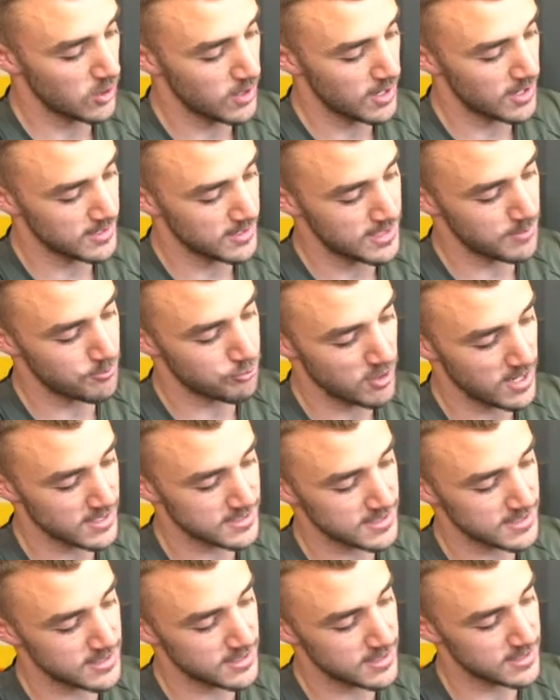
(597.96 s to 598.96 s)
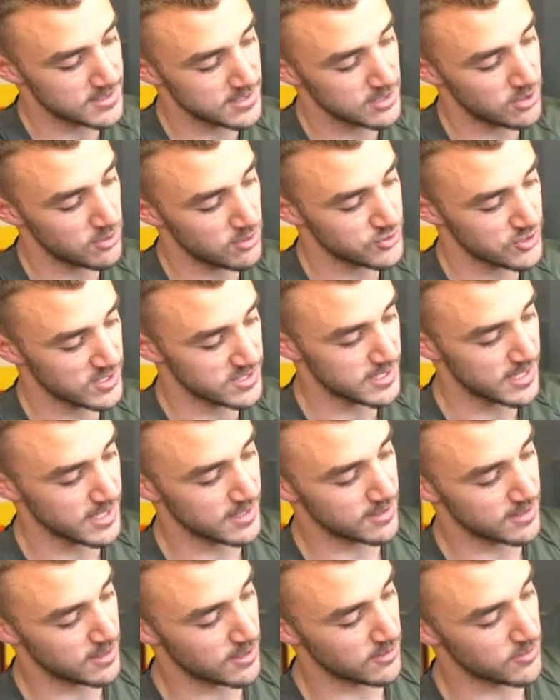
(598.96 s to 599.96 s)
ahead and keep pressing until, just
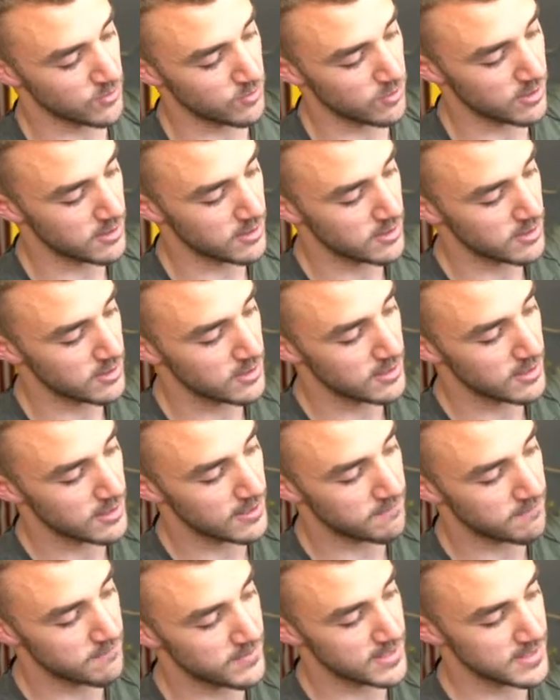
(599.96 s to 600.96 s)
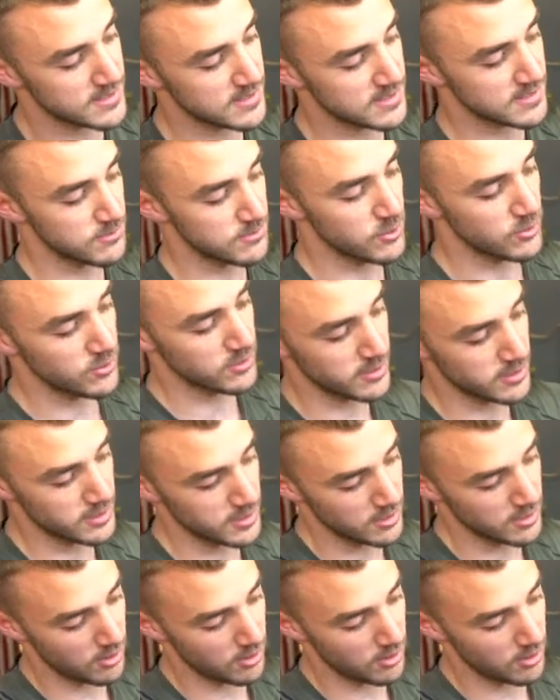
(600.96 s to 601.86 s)
like the other one, it fits smoothly